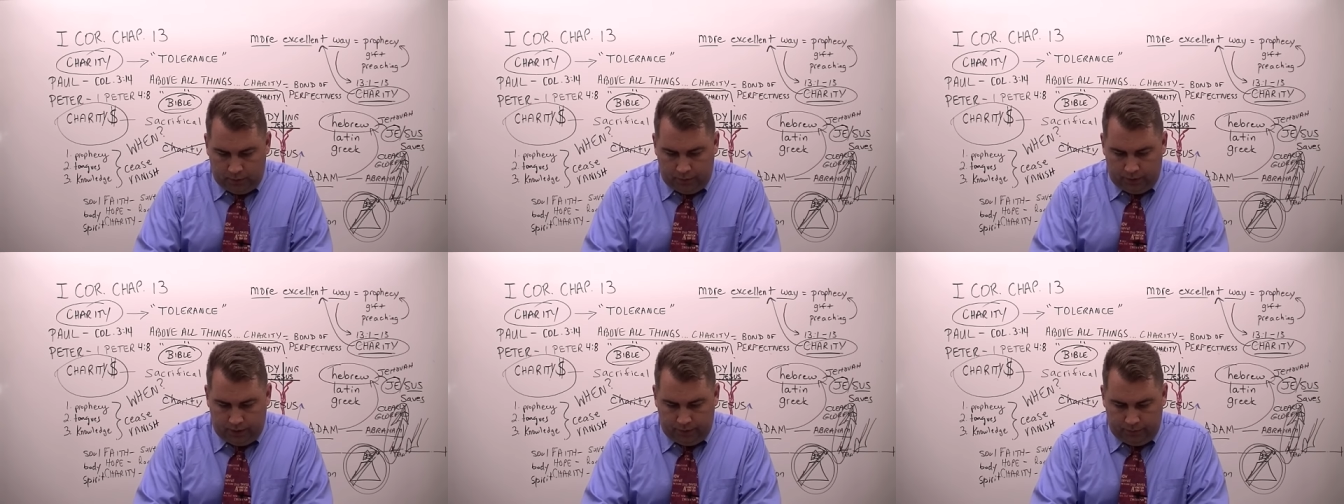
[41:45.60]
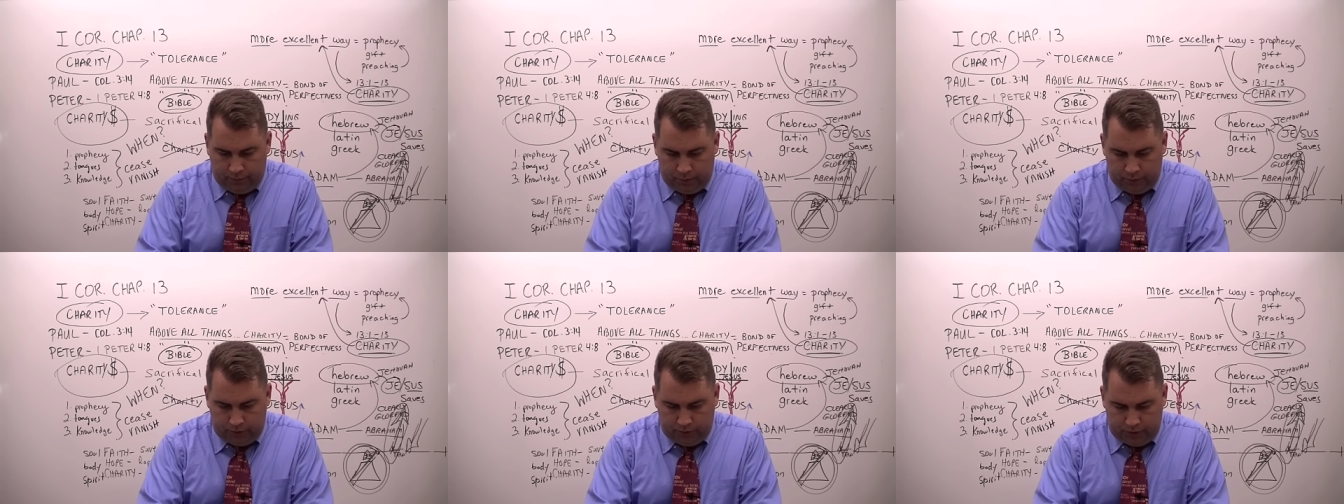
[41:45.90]
one
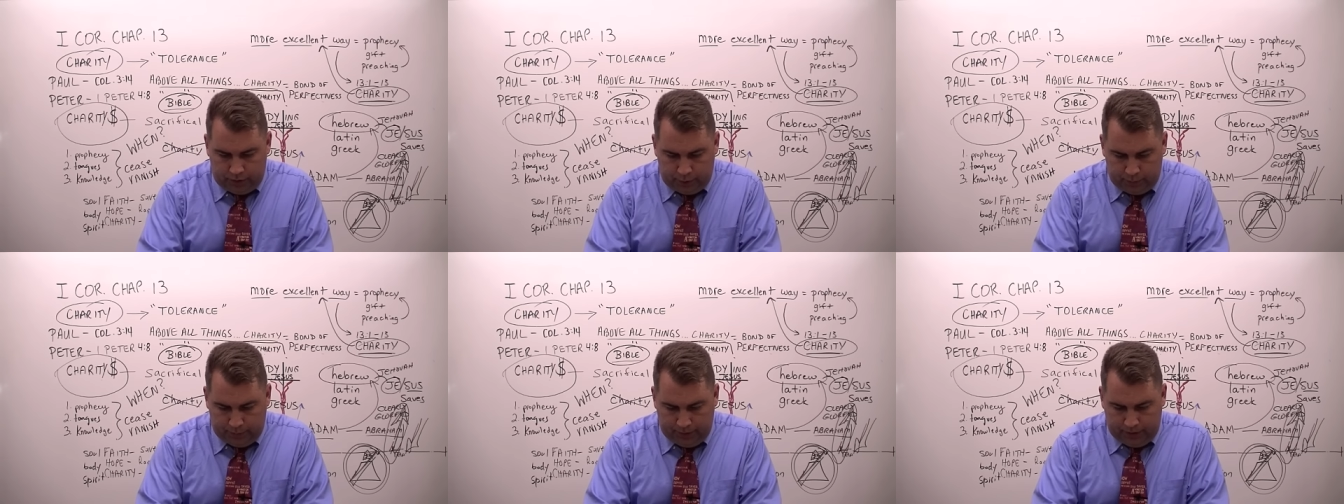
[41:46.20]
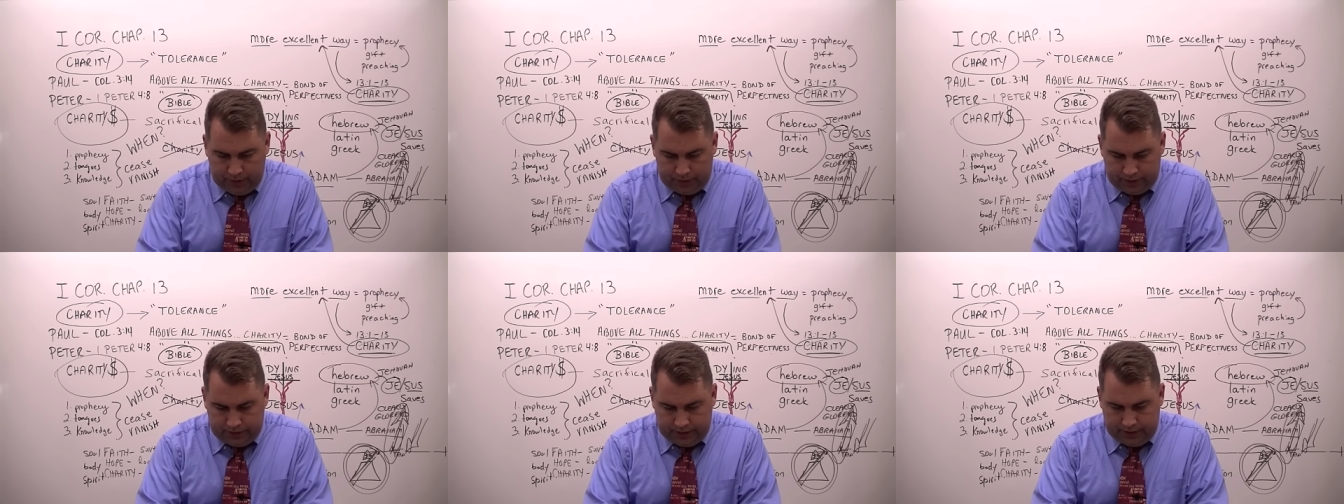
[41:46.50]
of the fruits of the
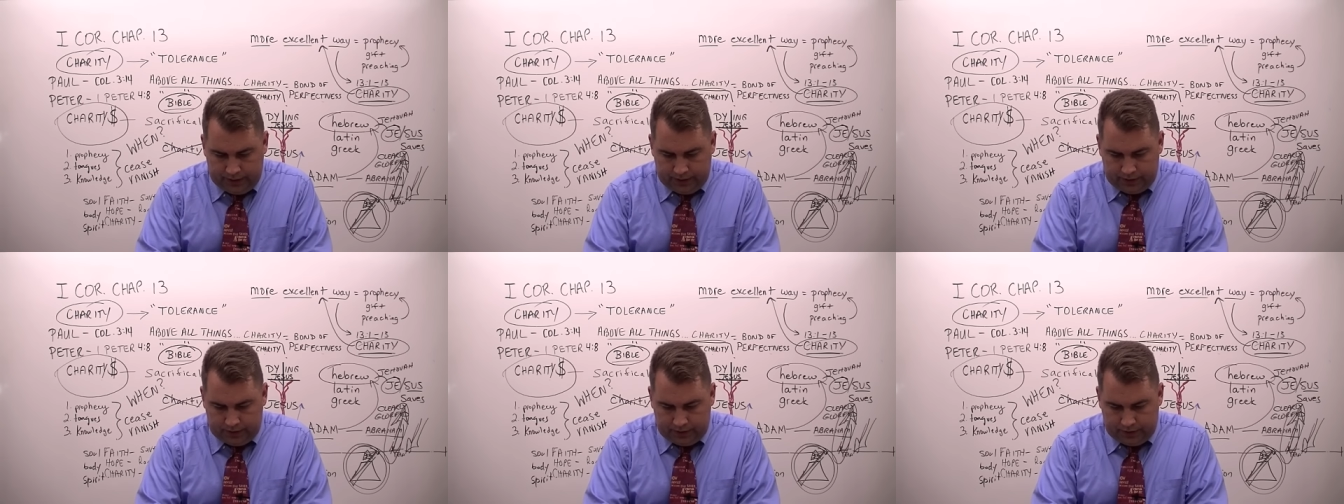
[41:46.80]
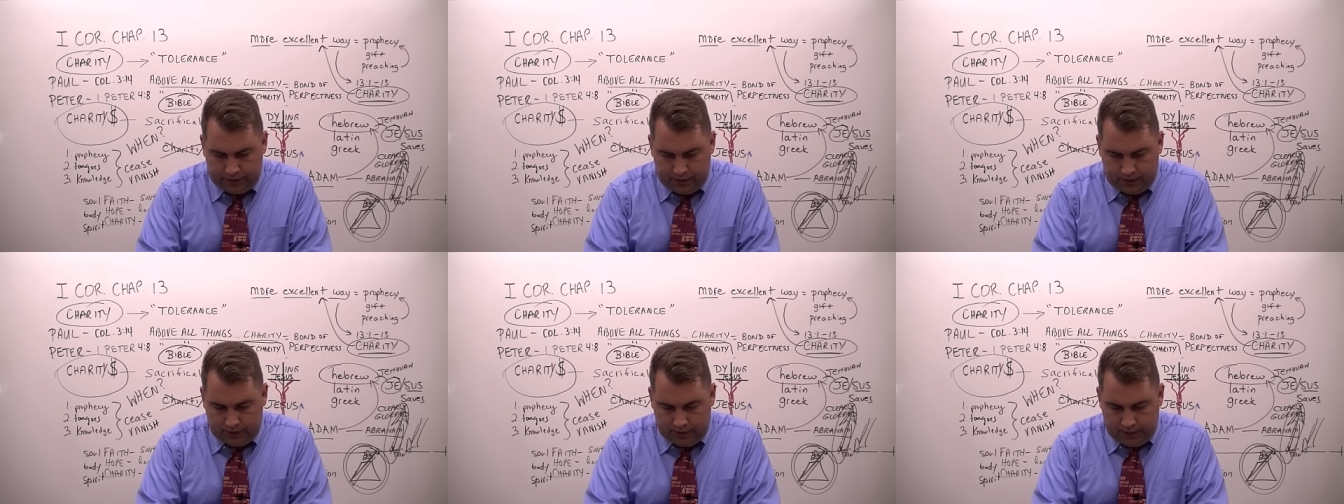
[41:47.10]
spirits
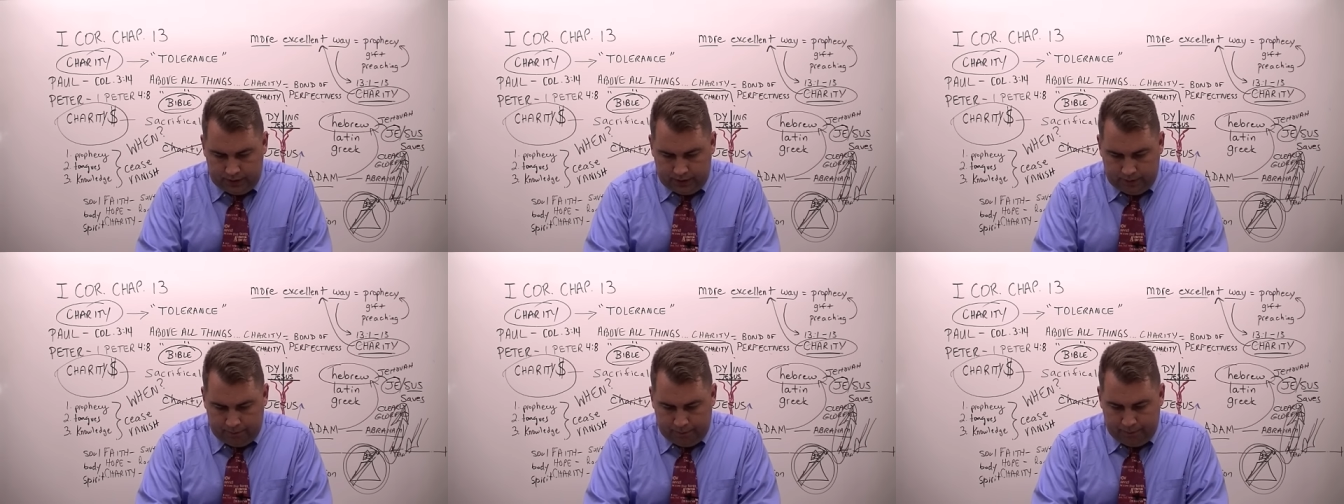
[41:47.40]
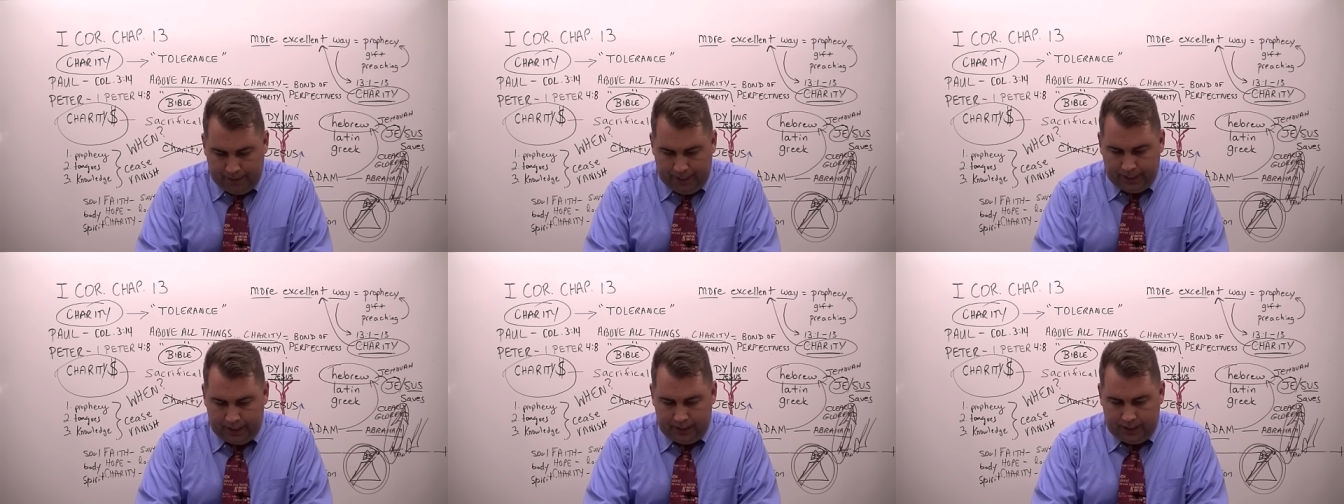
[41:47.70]
is
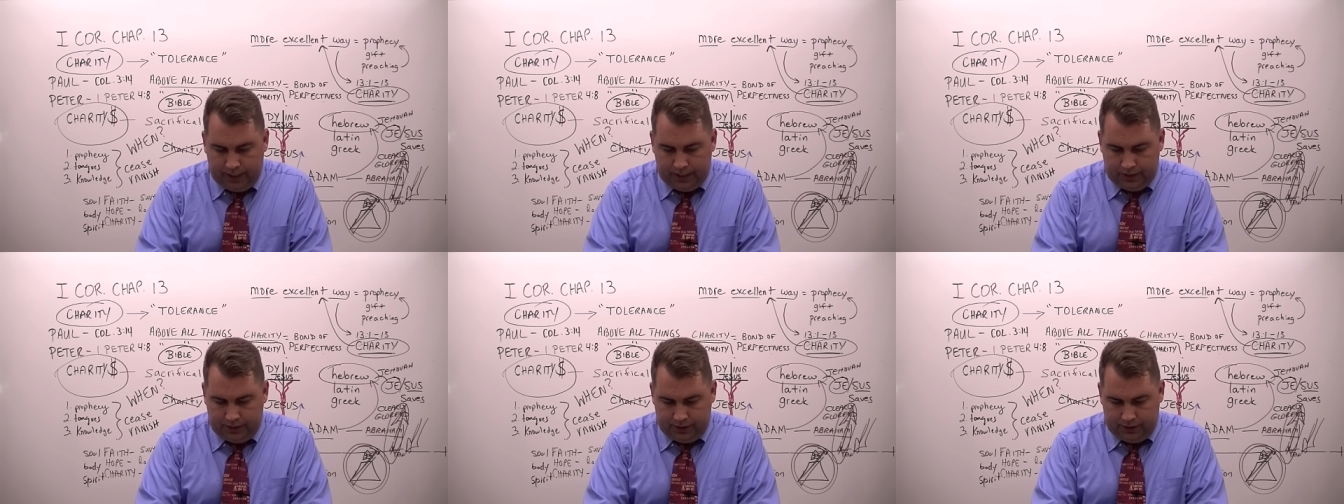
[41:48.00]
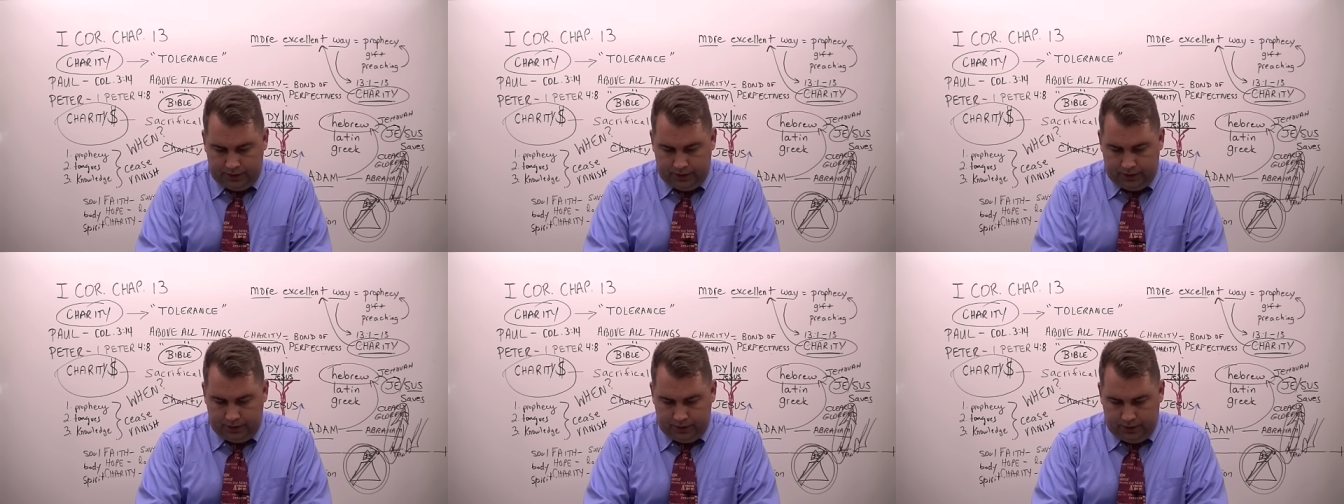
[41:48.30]

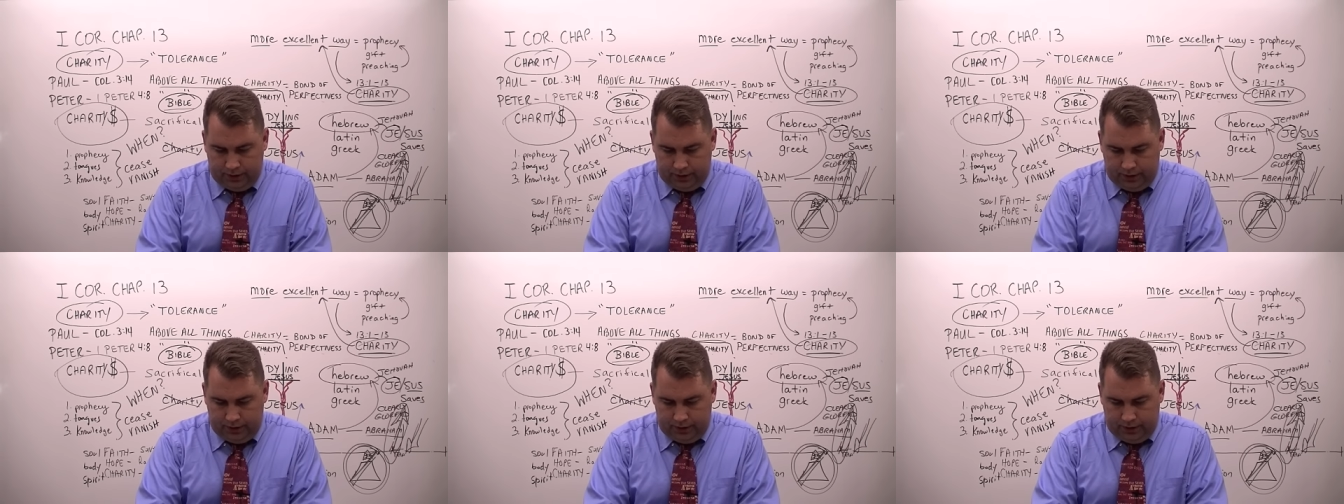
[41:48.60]
meekness